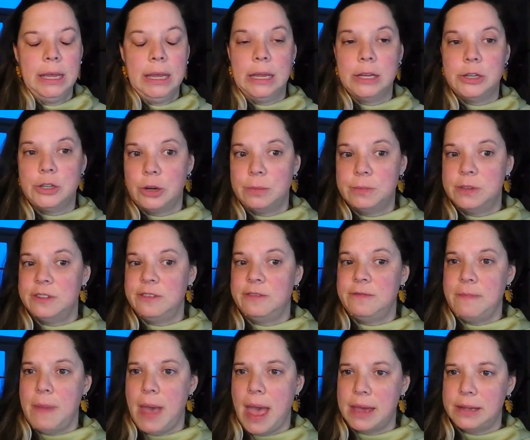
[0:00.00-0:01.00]
in terms of
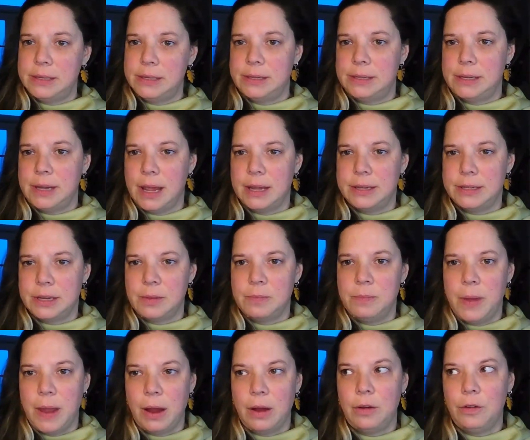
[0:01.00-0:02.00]
mass as
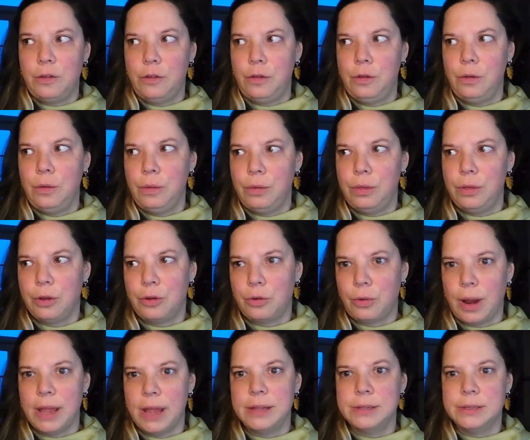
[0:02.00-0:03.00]
compared to the
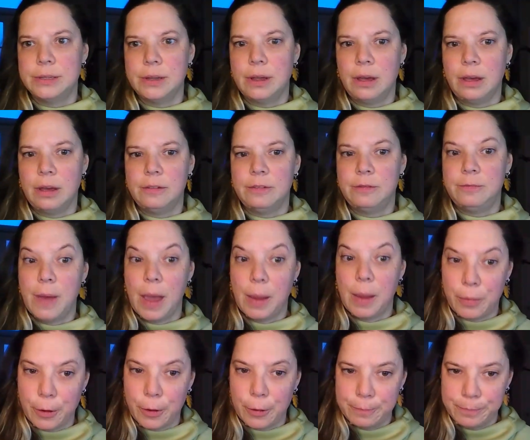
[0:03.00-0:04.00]
grains of
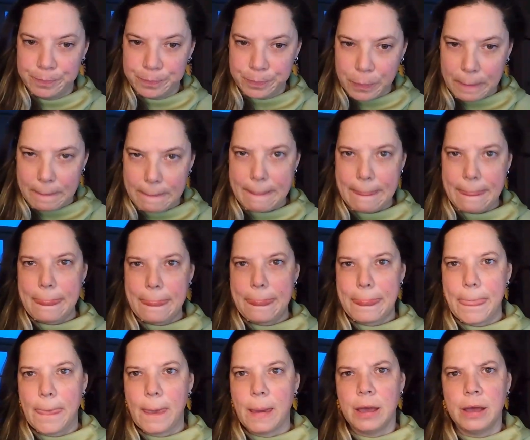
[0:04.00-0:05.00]
pepper.
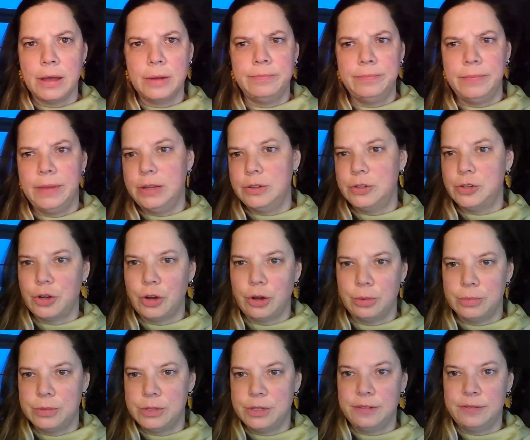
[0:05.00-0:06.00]
In
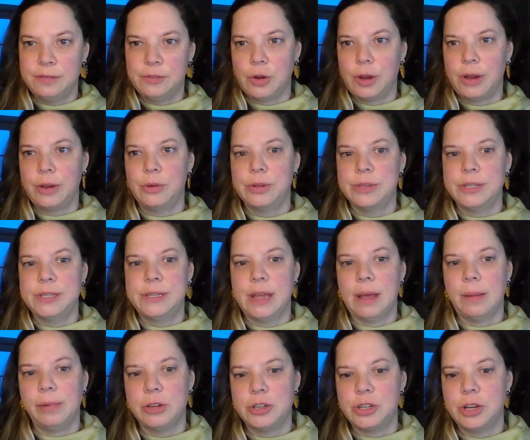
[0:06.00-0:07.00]
terms of trying to
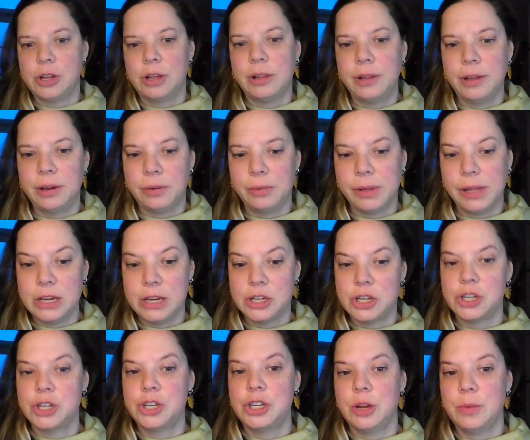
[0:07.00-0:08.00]
establish a clear
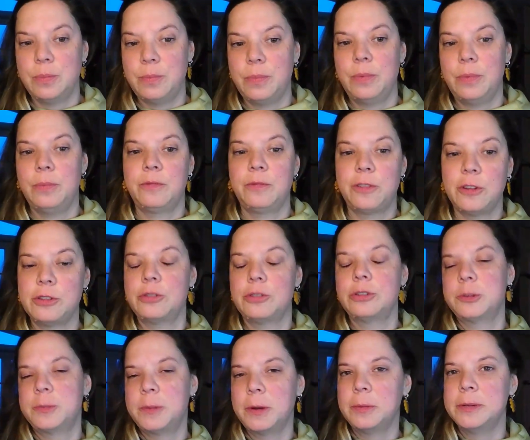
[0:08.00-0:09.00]
relationship, further
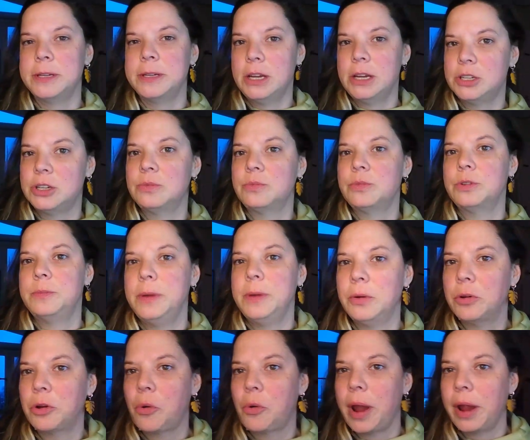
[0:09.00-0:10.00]
experimentation would be
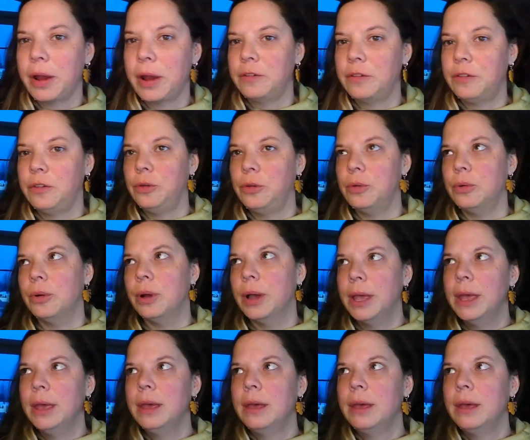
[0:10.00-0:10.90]
required to